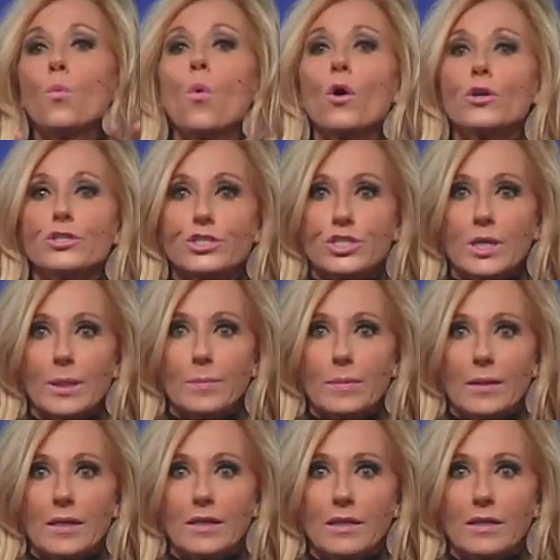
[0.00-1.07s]
worship
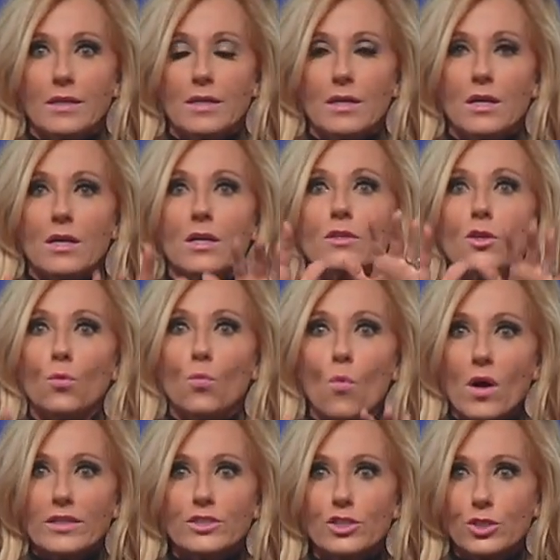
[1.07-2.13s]
the
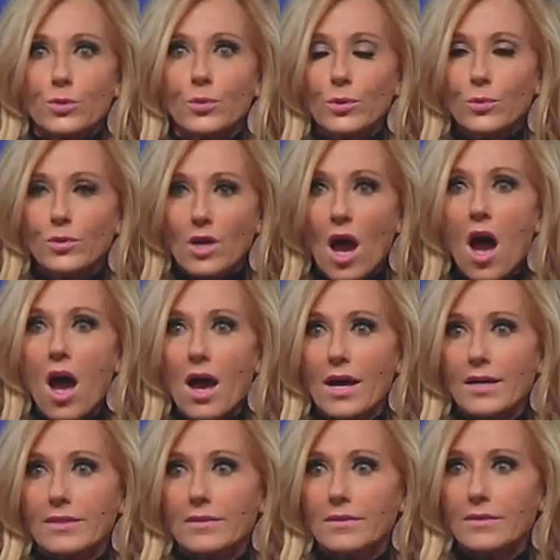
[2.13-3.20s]
one true
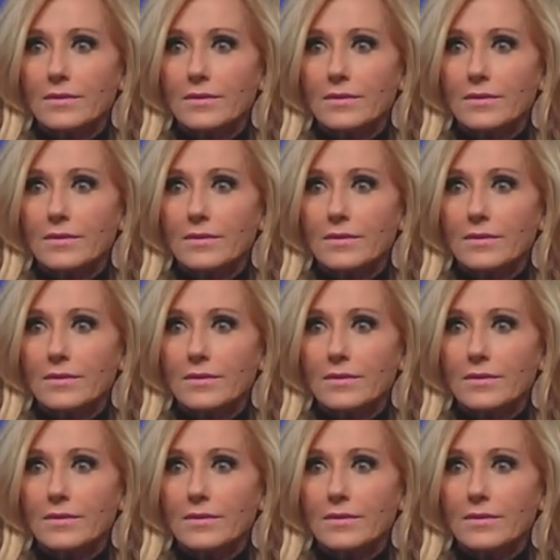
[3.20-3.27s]
God.